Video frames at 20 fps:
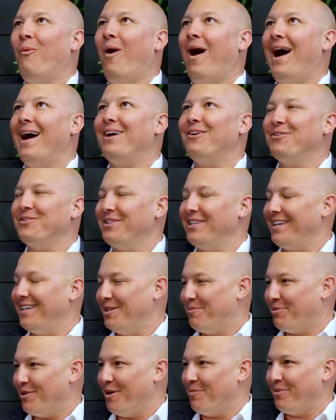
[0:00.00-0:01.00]
wildly
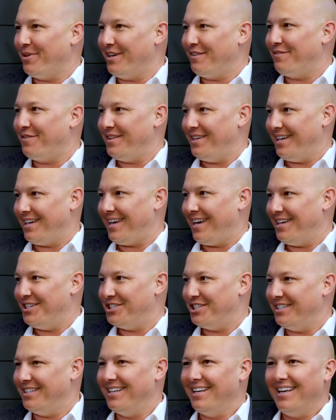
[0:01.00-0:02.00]
inappropriate for the
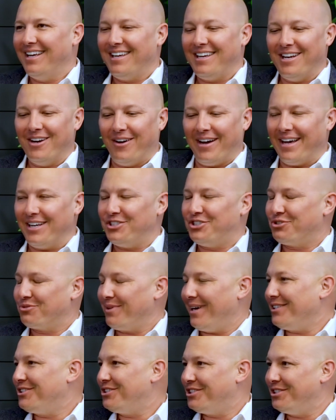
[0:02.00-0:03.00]
occasion. I had
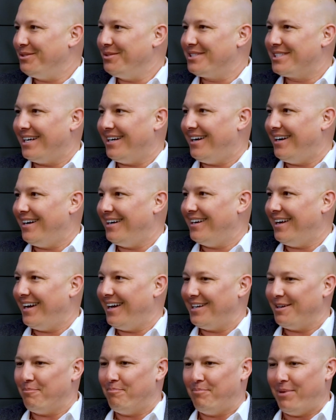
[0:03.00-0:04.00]
dress shoes on. I
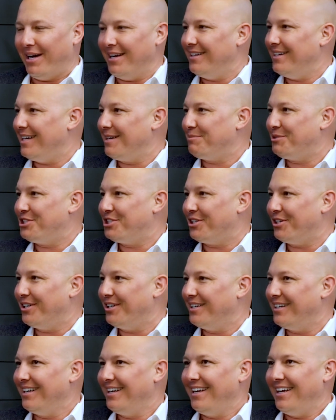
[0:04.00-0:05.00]
had a button-up
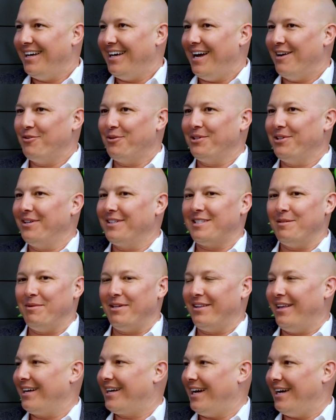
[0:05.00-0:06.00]
shirt. Everyone looked at
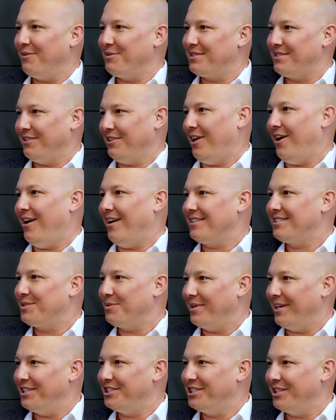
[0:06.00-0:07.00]
me like I was lost
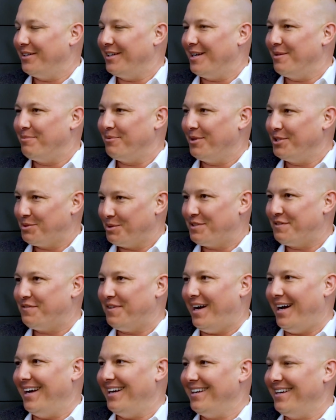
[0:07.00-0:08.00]
when I showed up, which was
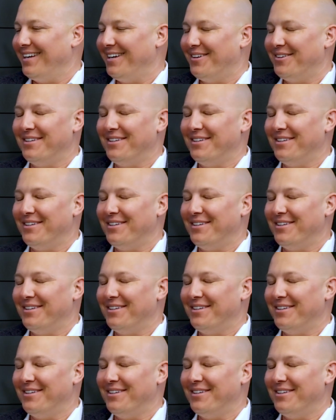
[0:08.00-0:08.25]
fine,